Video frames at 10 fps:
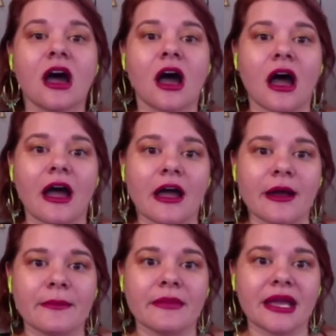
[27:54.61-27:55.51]

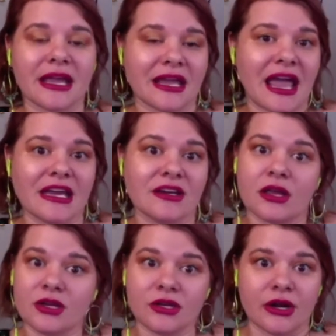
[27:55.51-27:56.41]
Um, again,
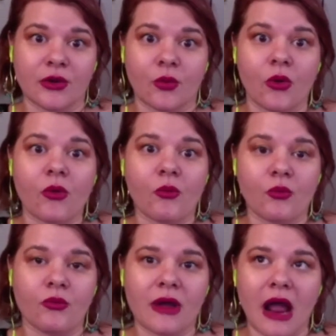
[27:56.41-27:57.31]
you know,
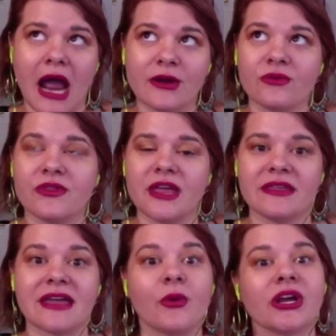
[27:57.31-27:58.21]
I don't think
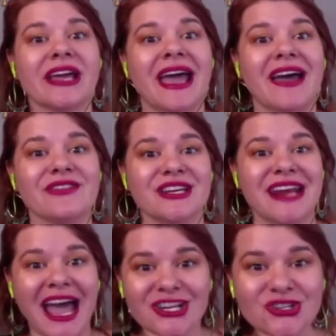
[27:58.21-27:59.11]
that we're going to have the
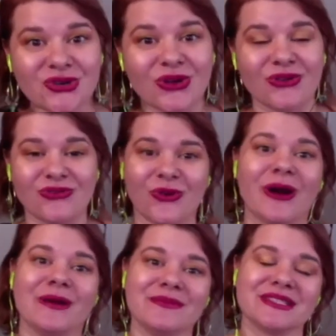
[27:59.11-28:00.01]
natural
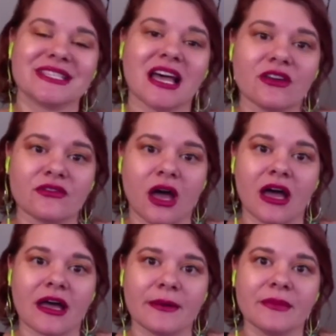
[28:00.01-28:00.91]
forms of
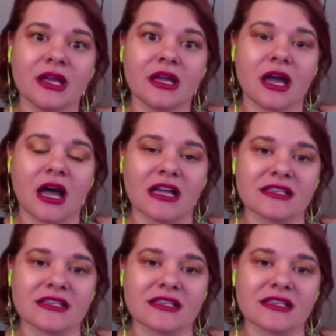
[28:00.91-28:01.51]
uh, uh,